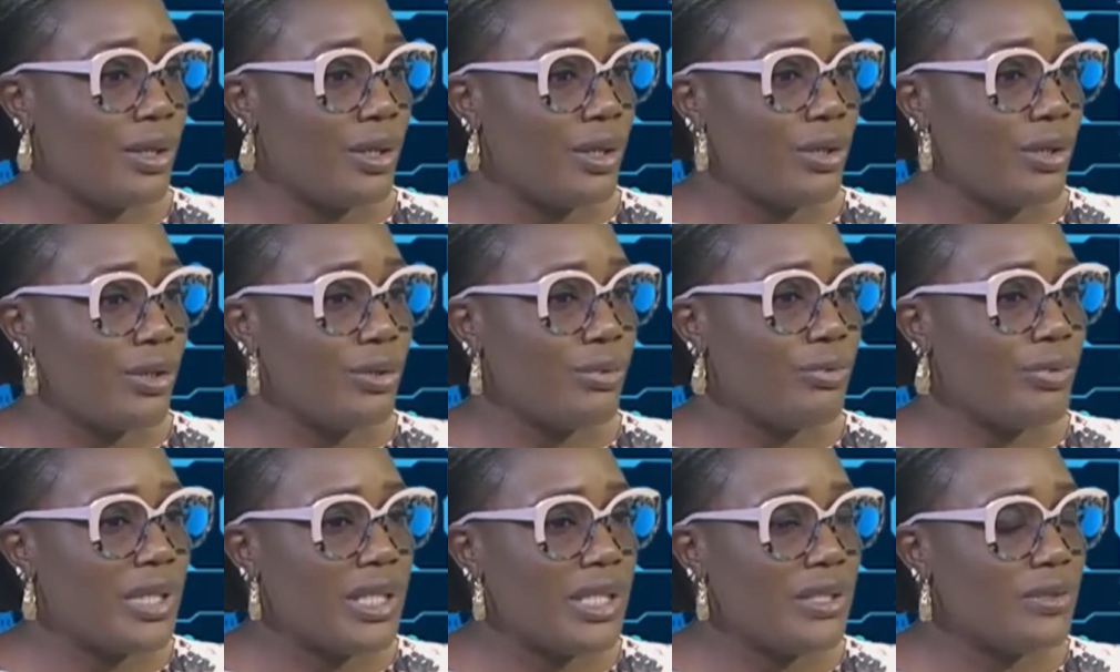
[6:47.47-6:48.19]
you
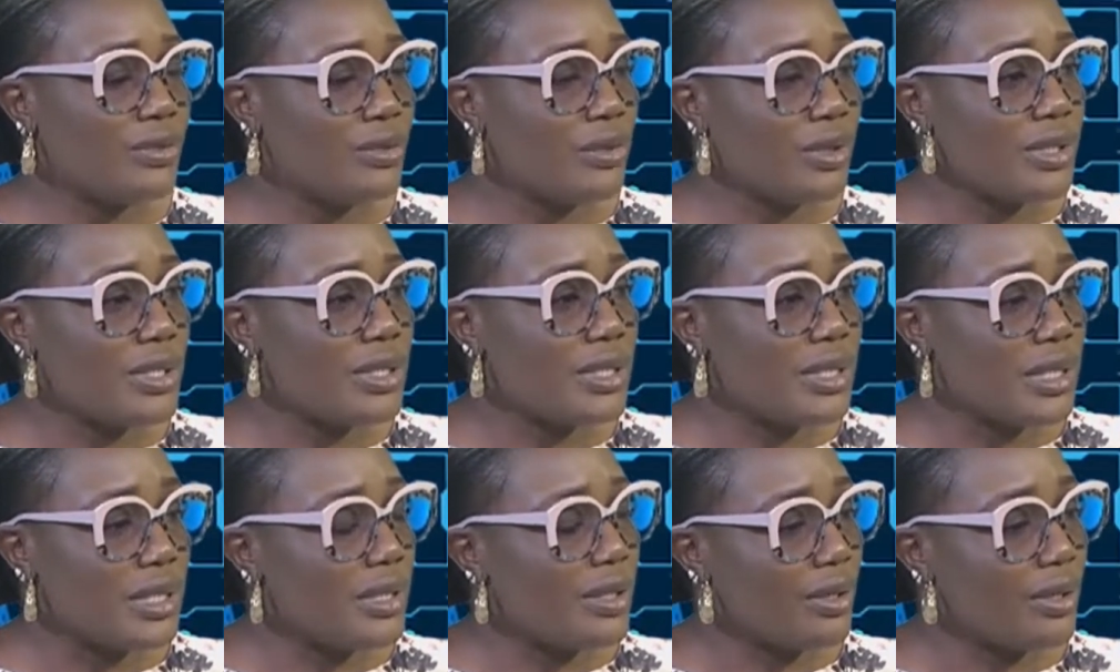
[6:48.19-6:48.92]
really do not
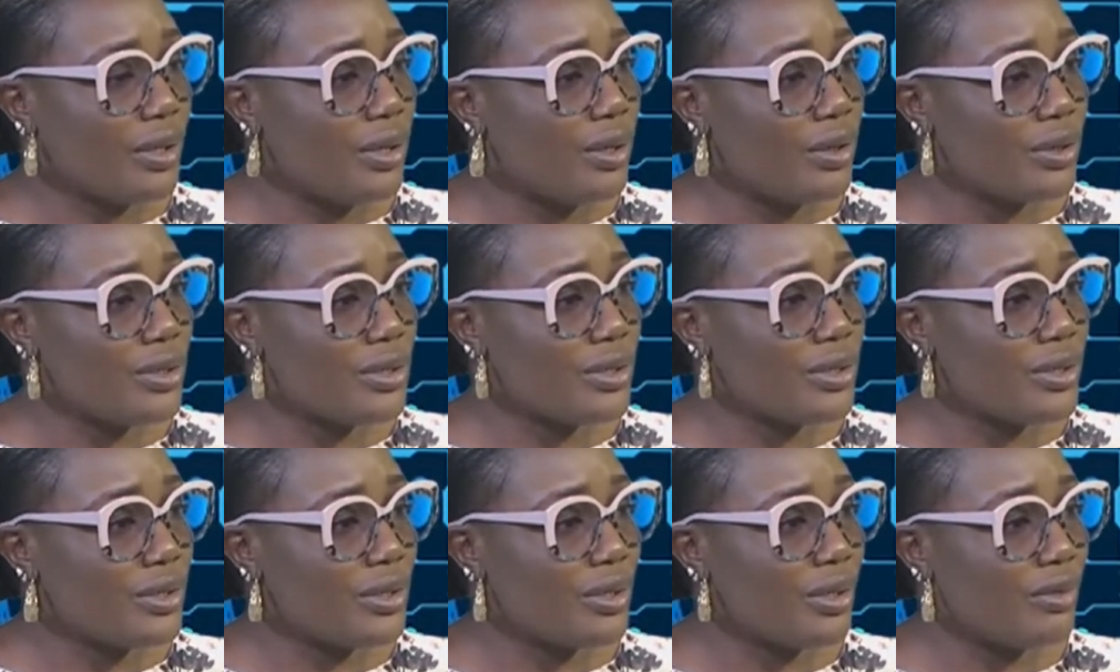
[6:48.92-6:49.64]
see the
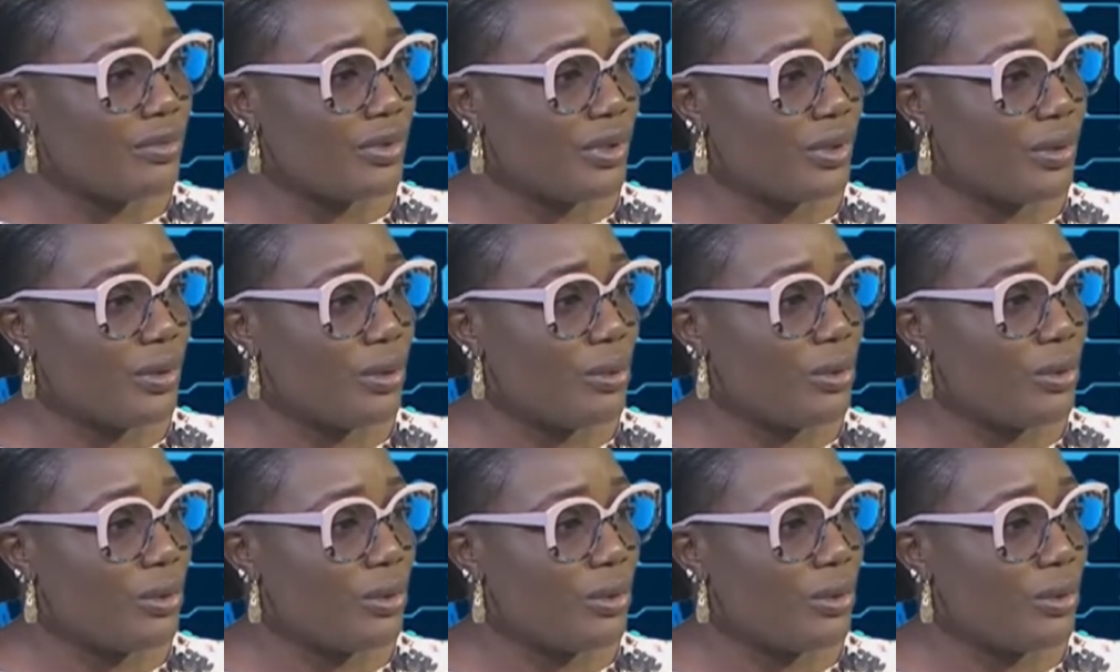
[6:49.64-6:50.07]
cause of the